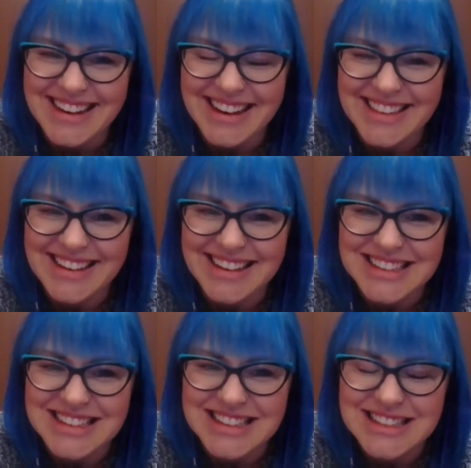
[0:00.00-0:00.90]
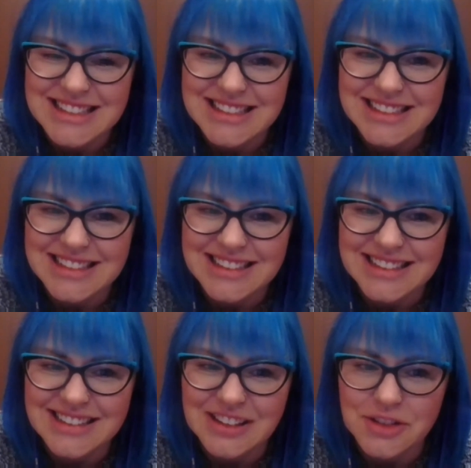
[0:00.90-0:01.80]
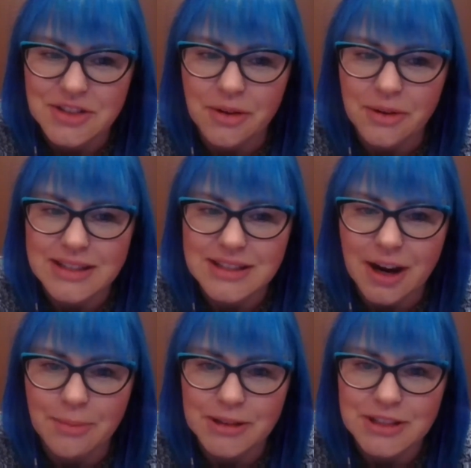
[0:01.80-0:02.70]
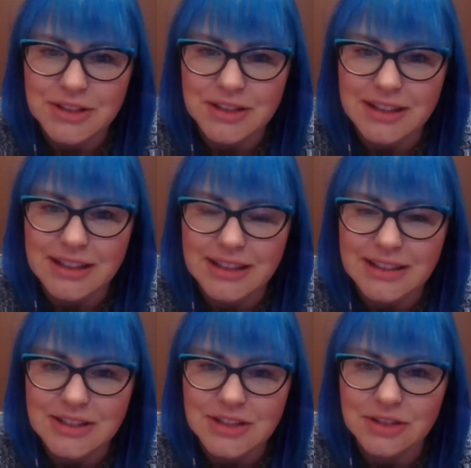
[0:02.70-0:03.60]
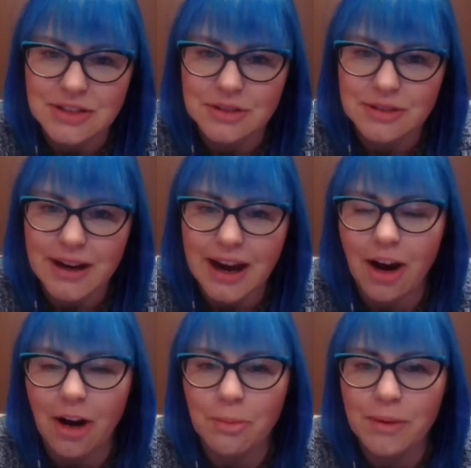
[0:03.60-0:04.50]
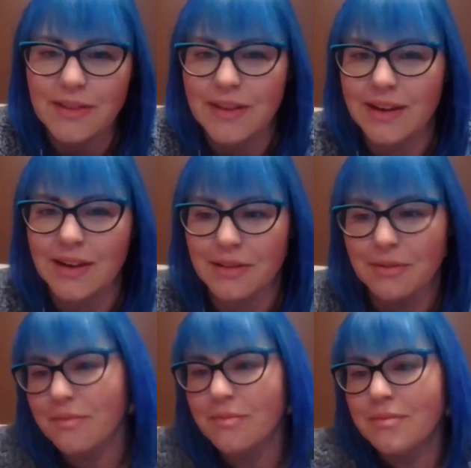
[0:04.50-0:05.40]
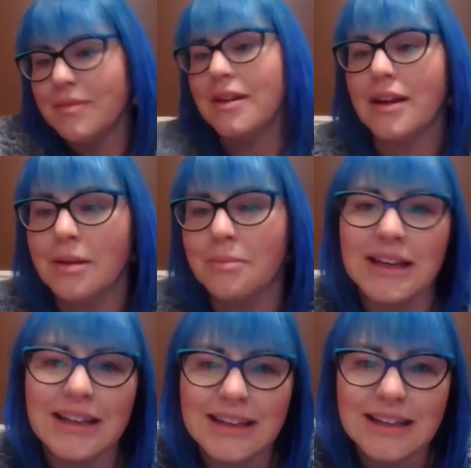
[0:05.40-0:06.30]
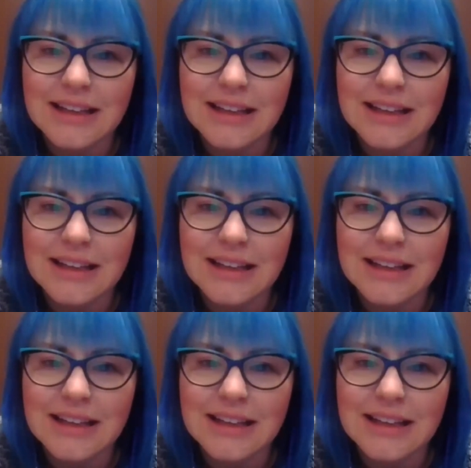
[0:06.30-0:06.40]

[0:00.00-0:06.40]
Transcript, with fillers: I think it's there's always the opportunity to help in the immediate